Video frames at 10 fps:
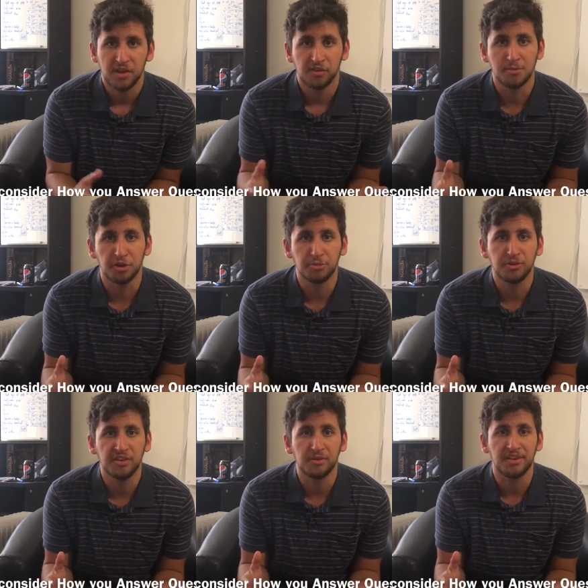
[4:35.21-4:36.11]
So multiple
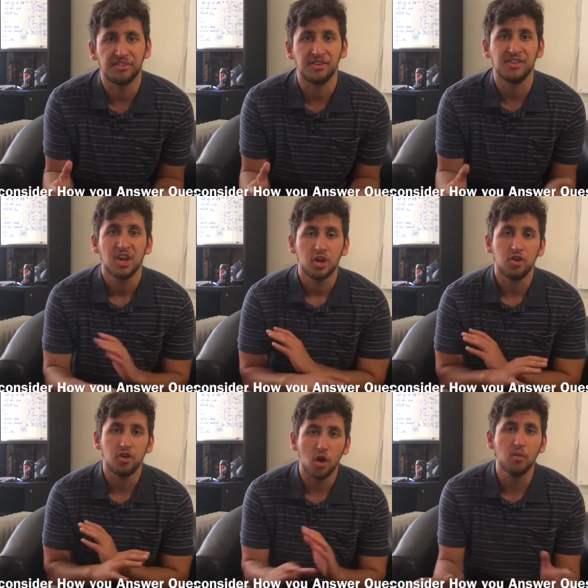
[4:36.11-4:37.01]
choice questions,
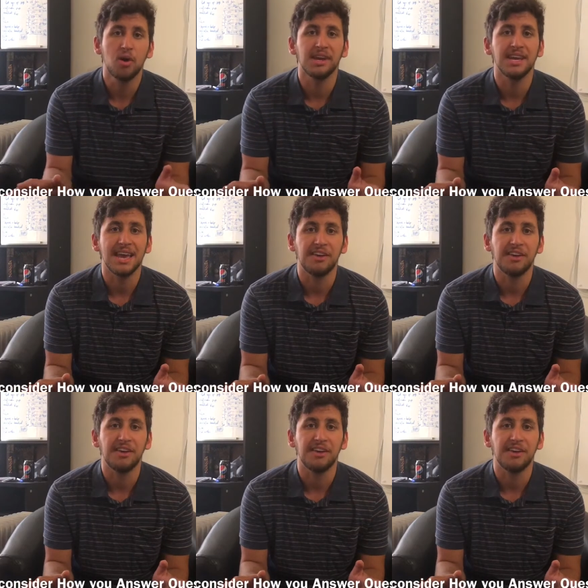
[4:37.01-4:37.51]
no working